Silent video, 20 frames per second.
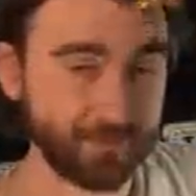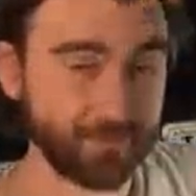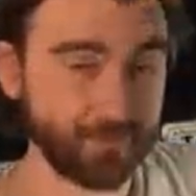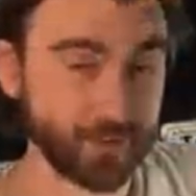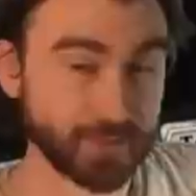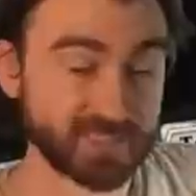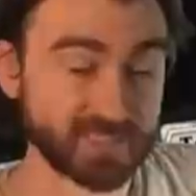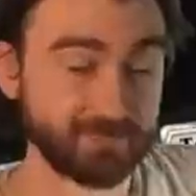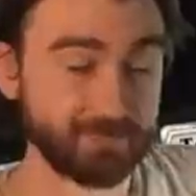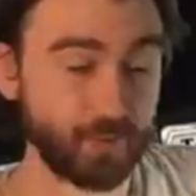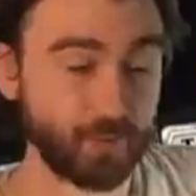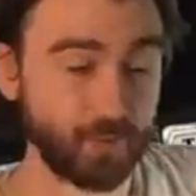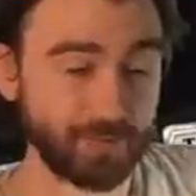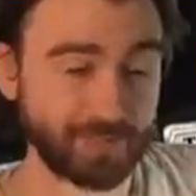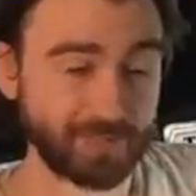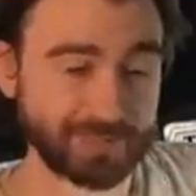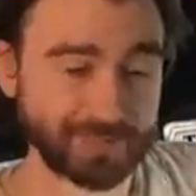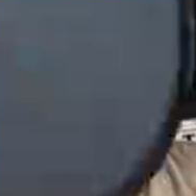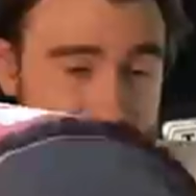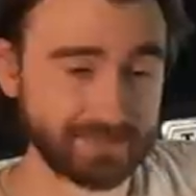our first
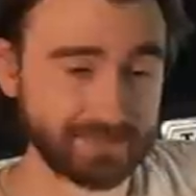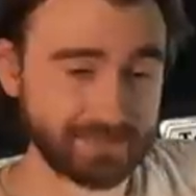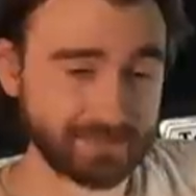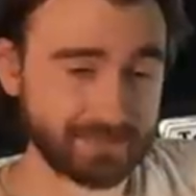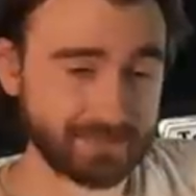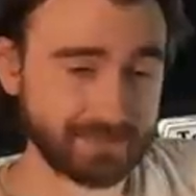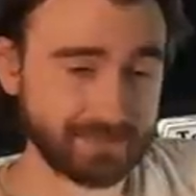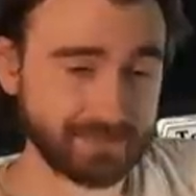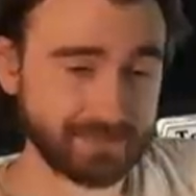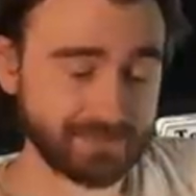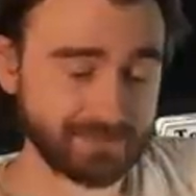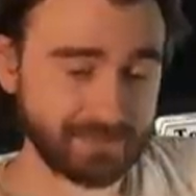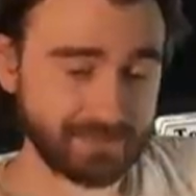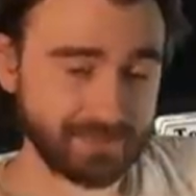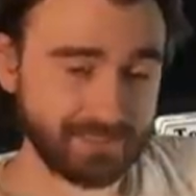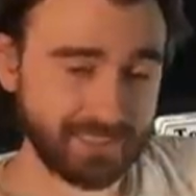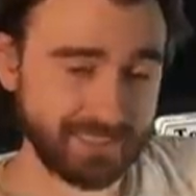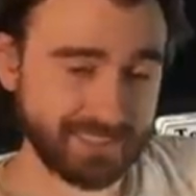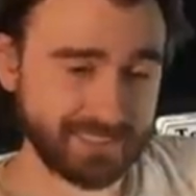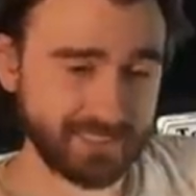opponent.
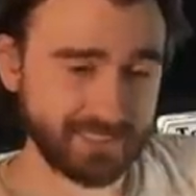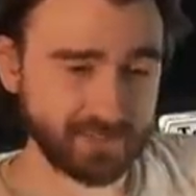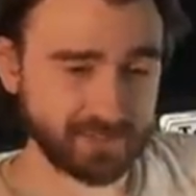This